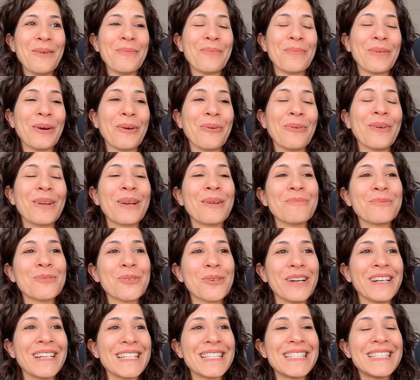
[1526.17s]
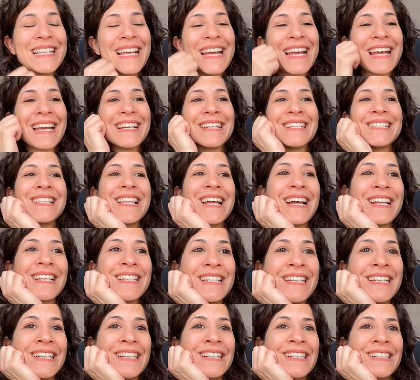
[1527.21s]
but what I'm trying to say is
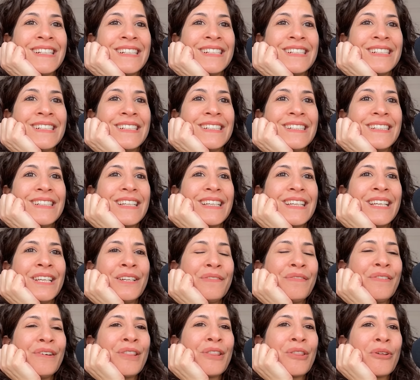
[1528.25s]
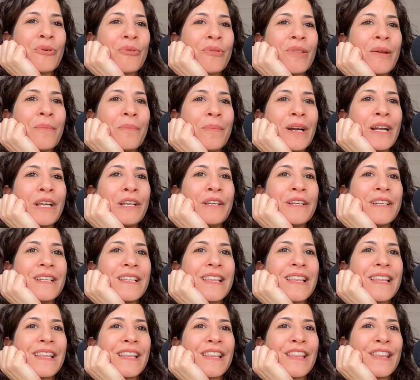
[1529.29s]
that even though they might
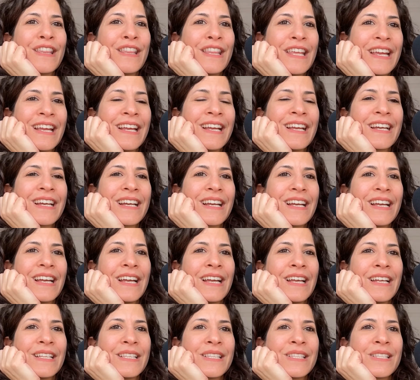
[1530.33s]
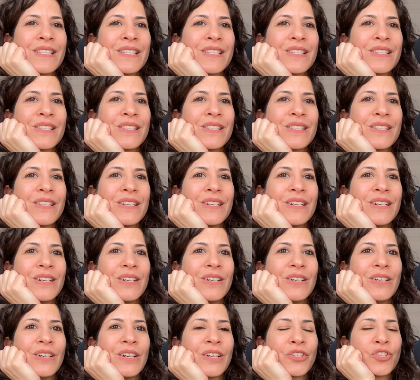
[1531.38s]
think it's
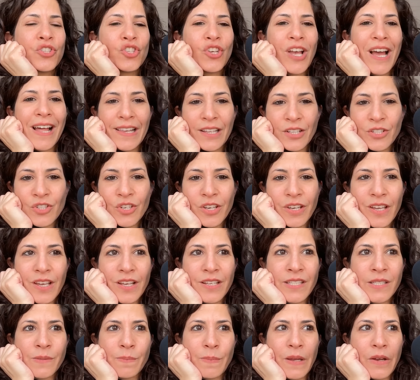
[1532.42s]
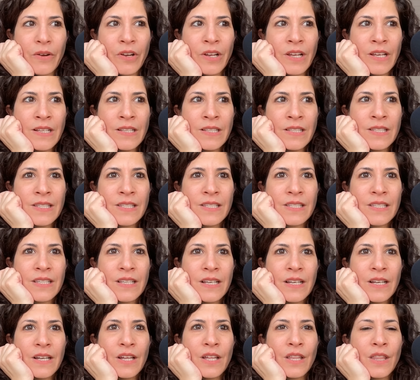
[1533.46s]
a challenging experience,
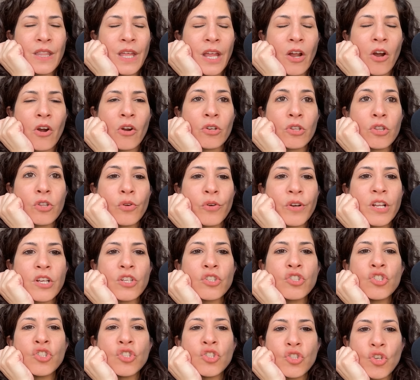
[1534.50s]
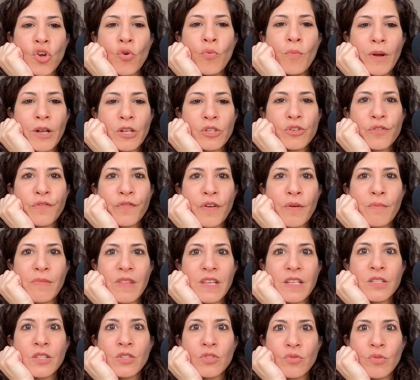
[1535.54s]
they are learning so much from
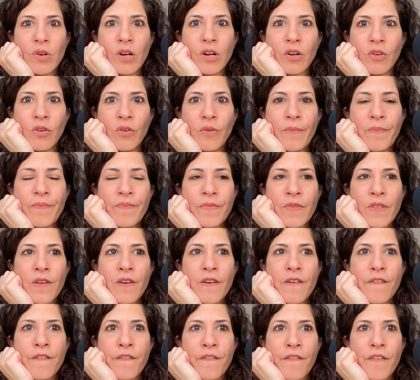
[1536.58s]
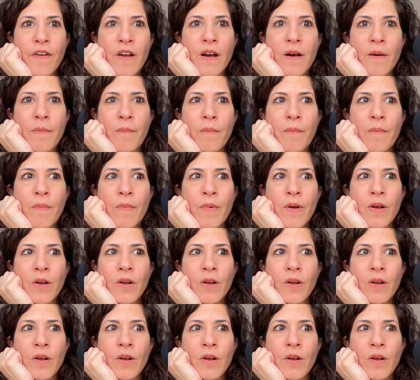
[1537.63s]
this struggle, from